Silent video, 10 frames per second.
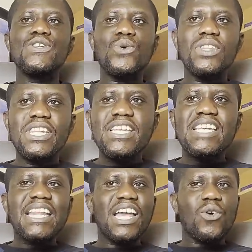So
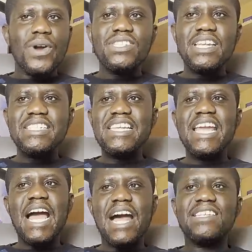these are the questions
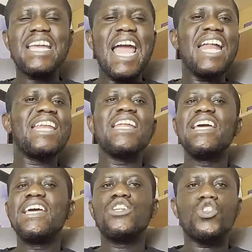they ask. And
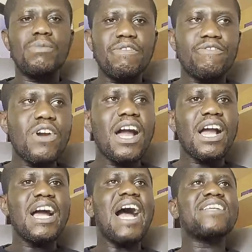to be
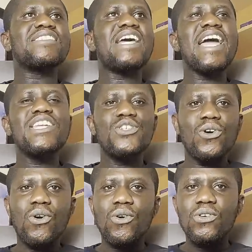frank, aside
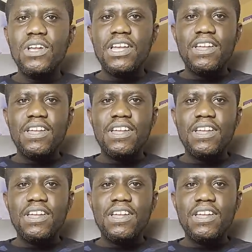your